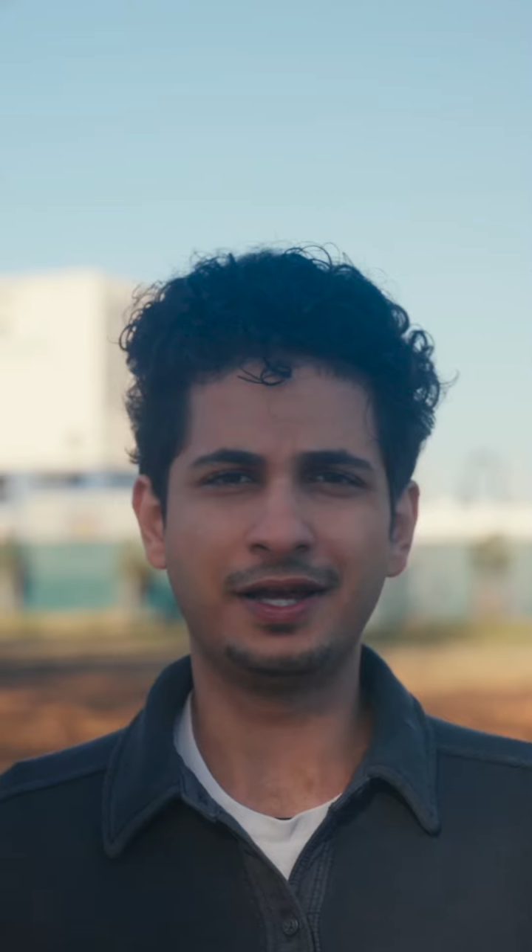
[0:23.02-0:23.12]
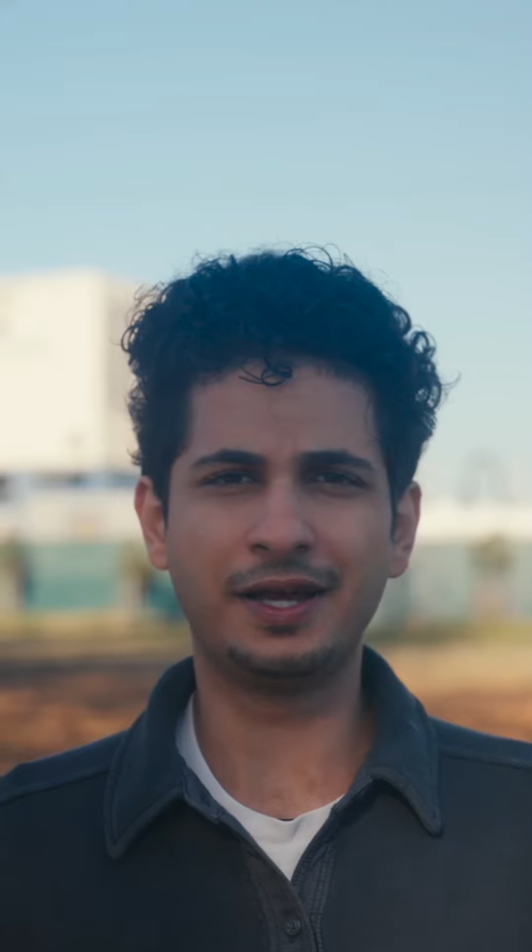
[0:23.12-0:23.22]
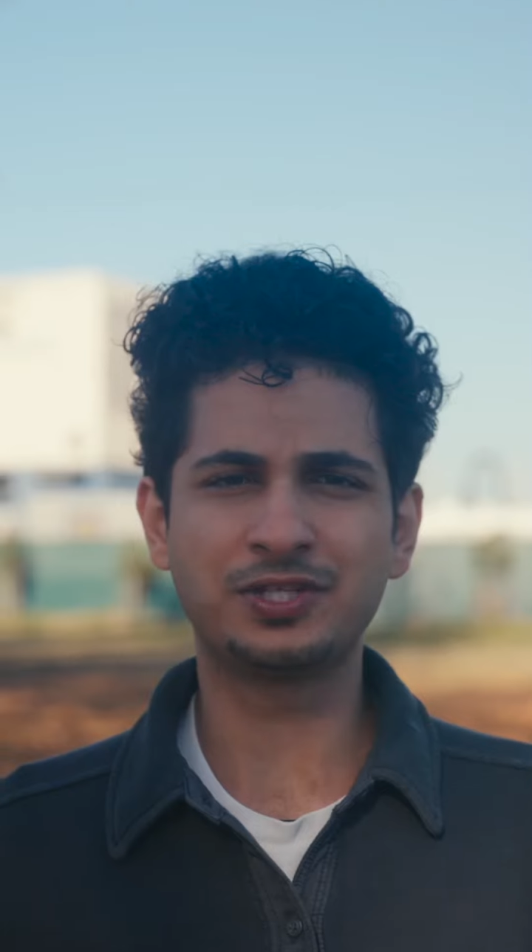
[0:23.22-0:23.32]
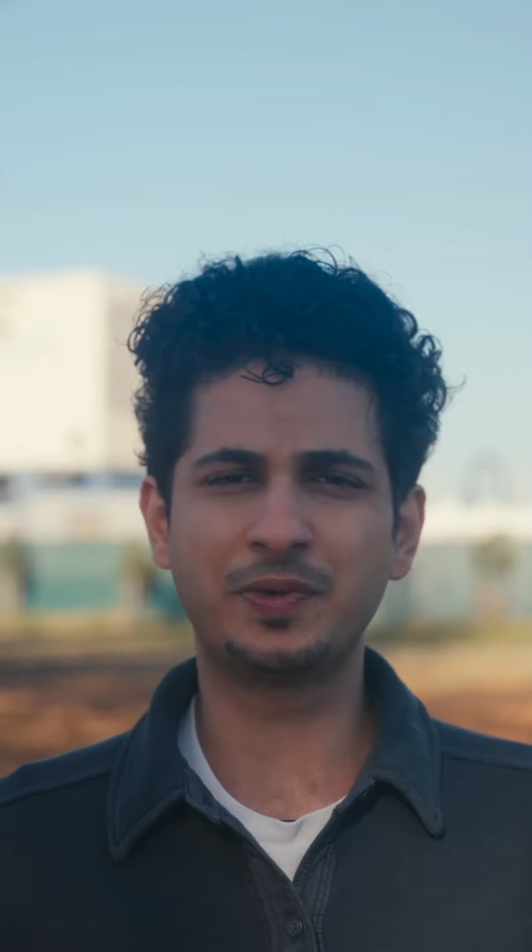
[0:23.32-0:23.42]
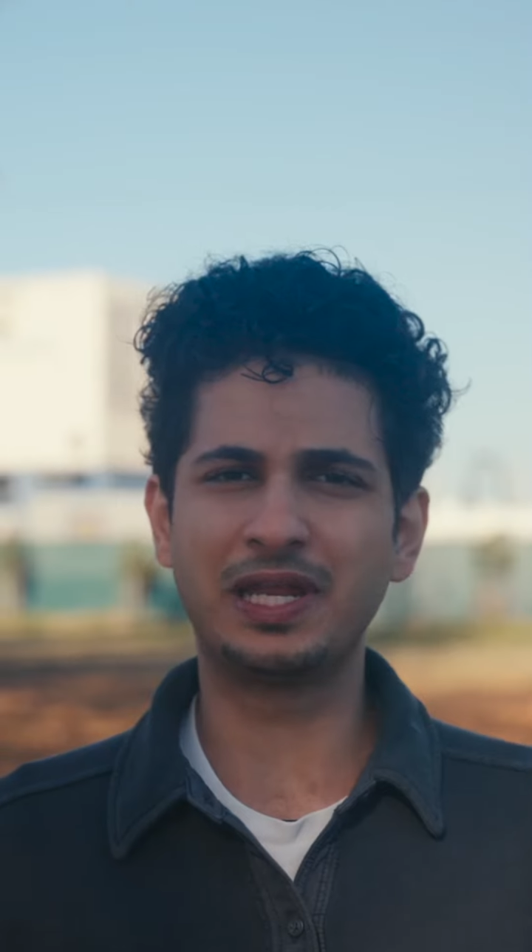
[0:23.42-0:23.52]

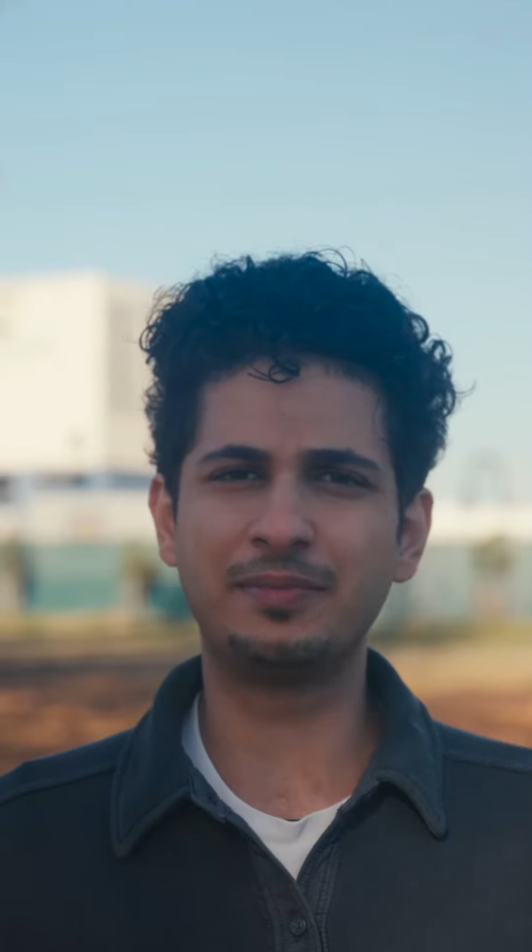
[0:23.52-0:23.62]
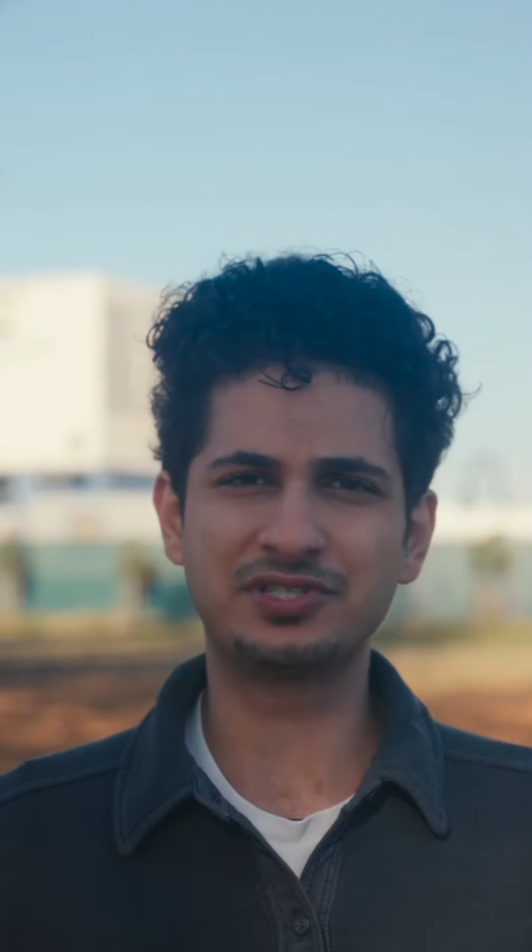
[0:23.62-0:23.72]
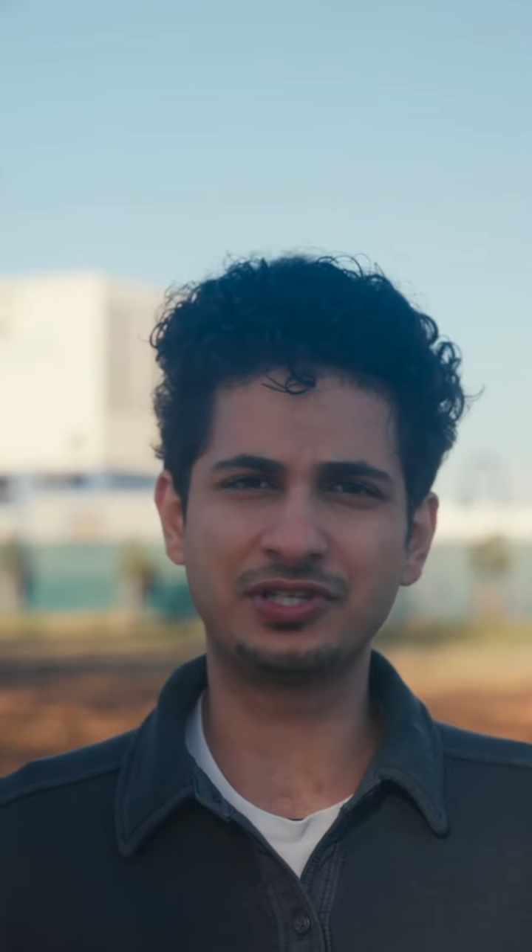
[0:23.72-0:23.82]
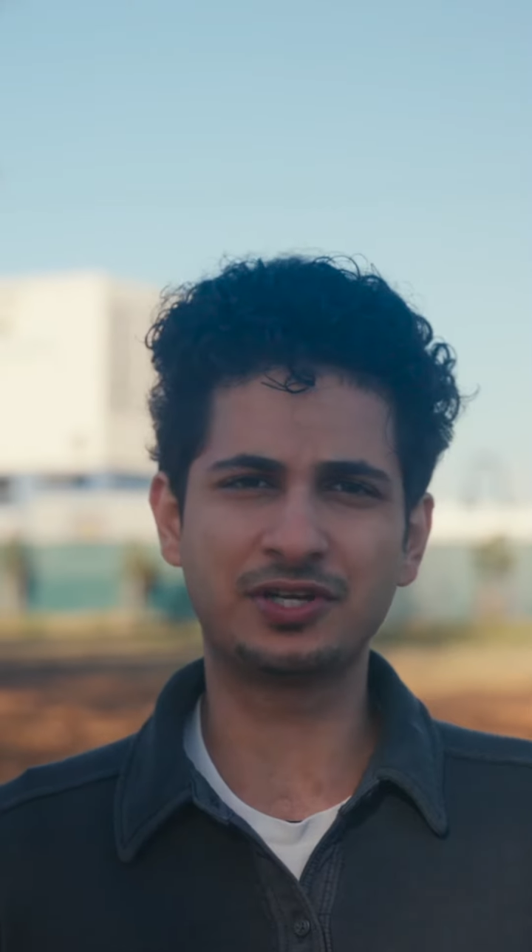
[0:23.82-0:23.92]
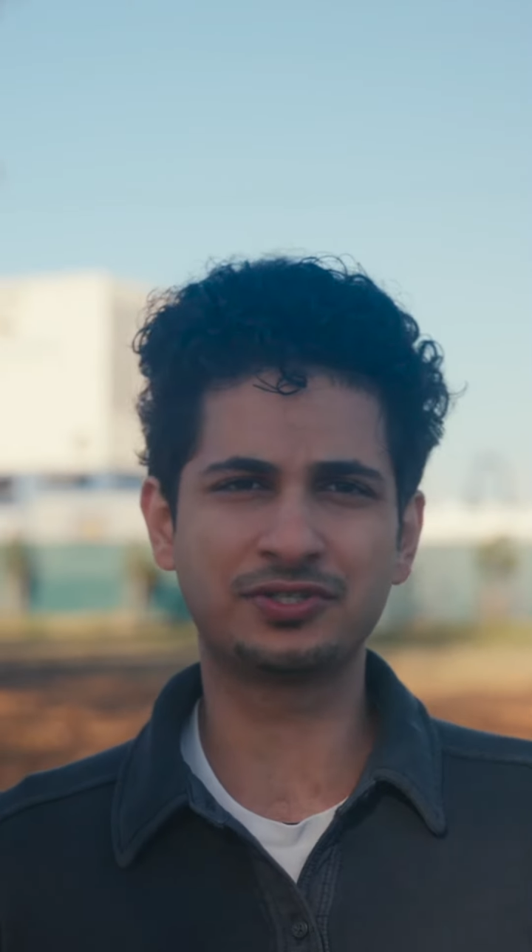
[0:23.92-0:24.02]
guys, my
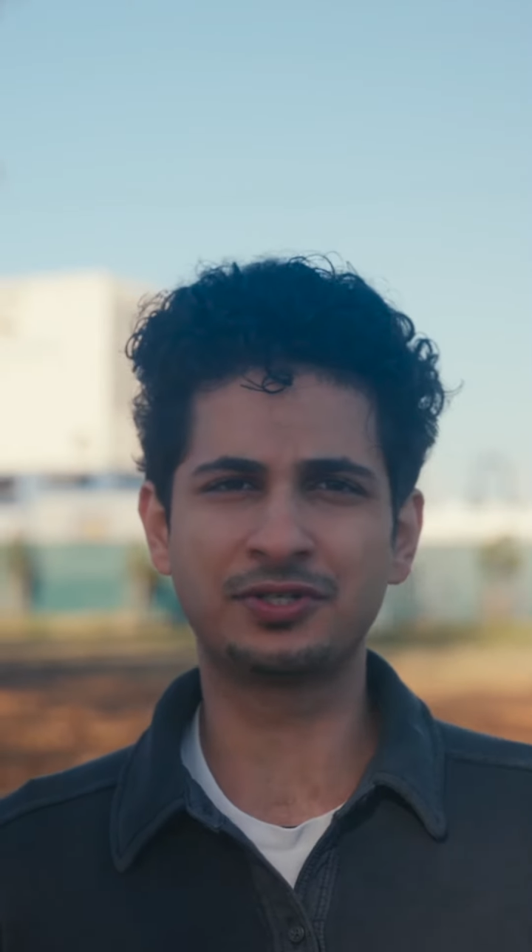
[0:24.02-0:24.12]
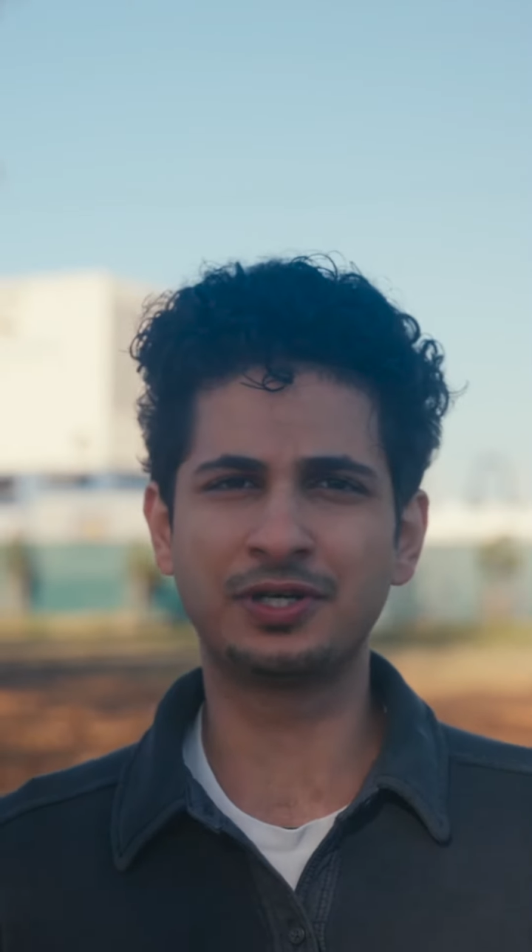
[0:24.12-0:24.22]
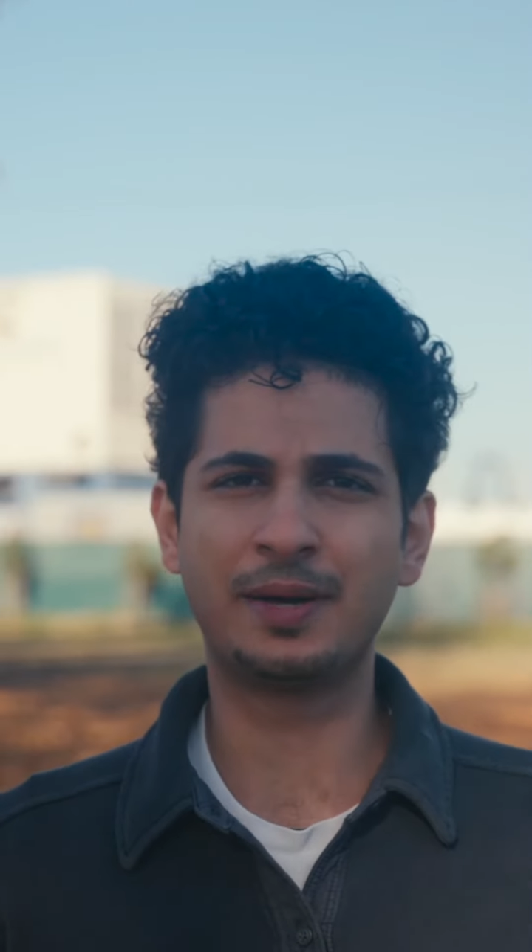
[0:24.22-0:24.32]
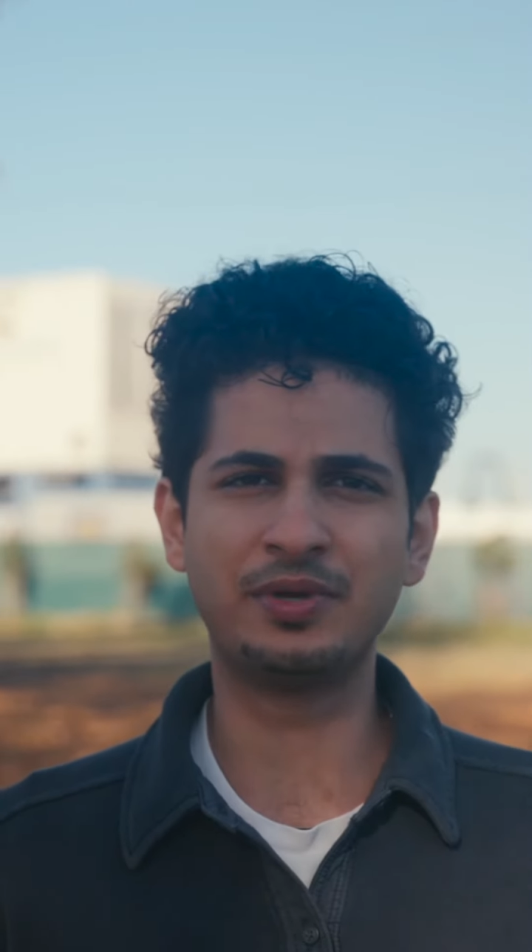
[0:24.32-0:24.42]
name is Nasser.